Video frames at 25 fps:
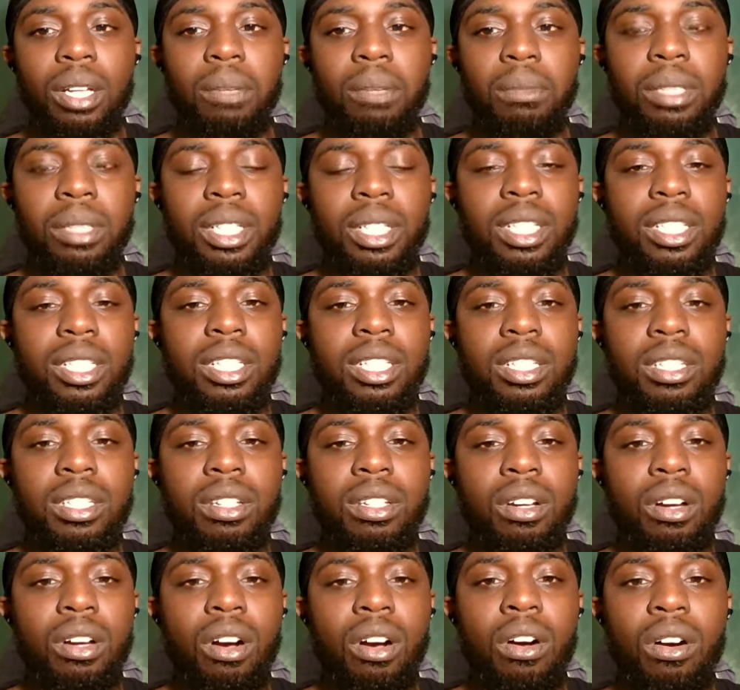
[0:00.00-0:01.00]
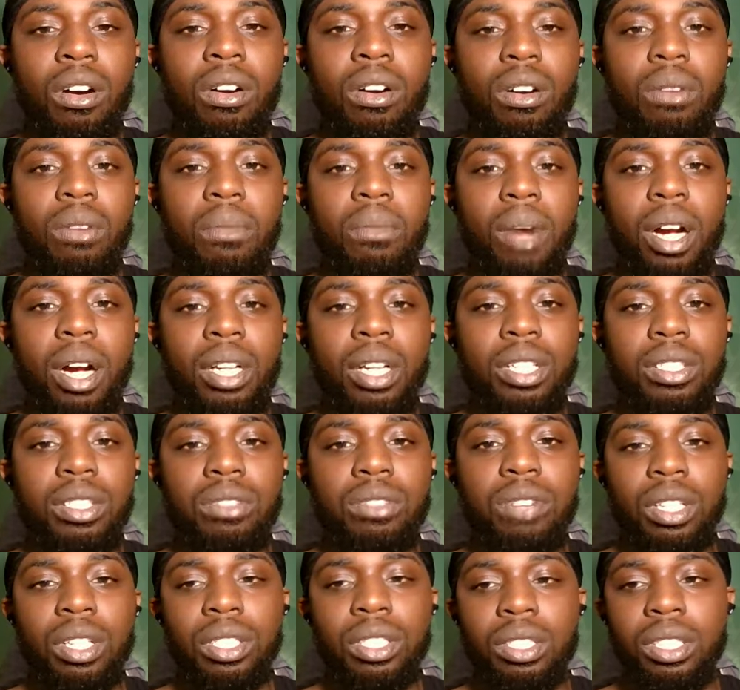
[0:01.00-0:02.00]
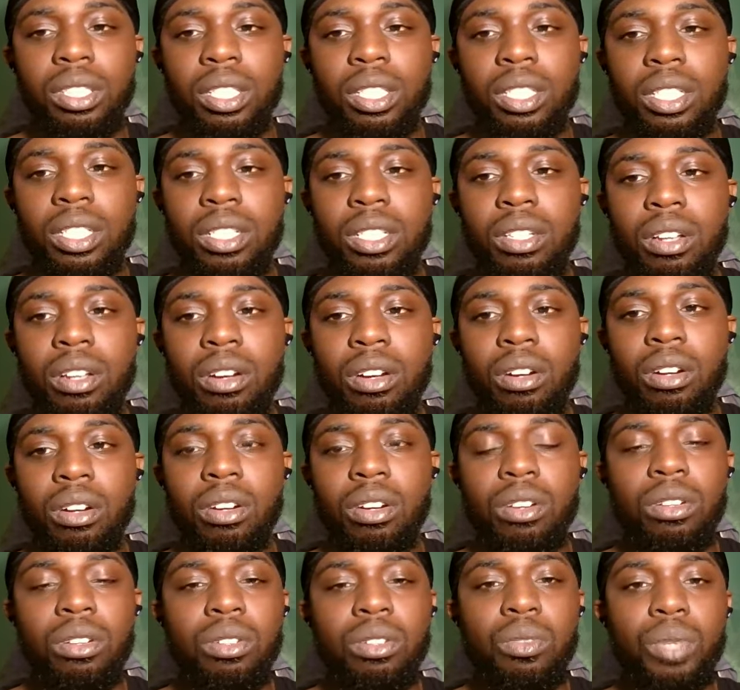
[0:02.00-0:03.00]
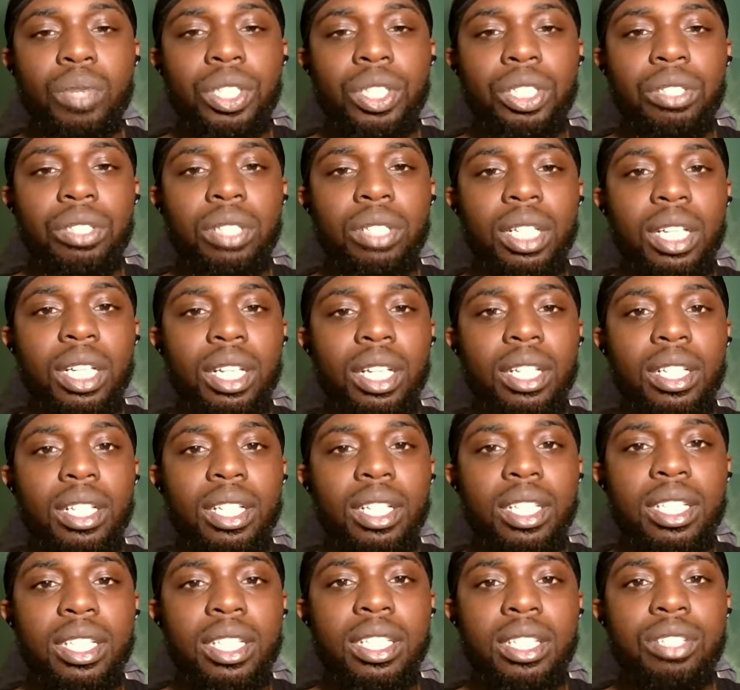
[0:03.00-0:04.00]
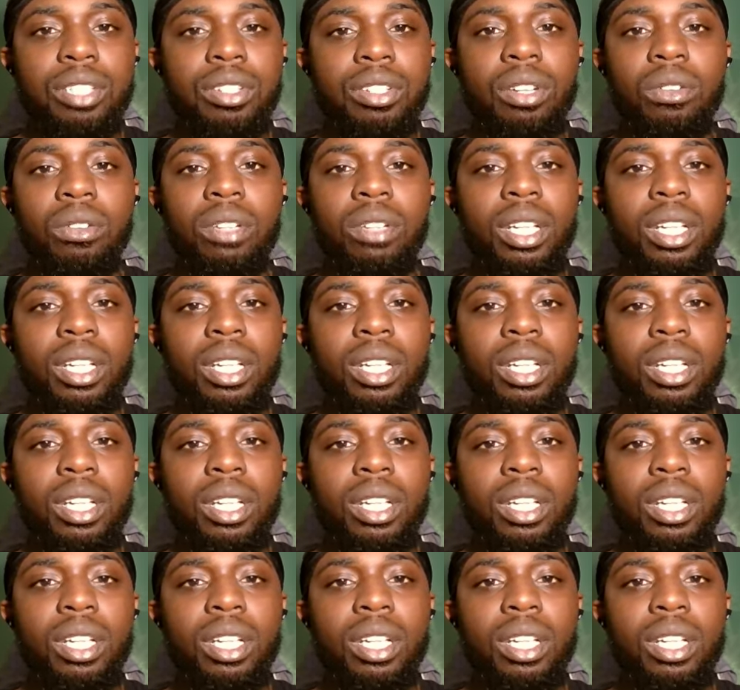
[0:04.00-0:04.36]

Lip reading: But this is all market structure. This is all what you need. You don't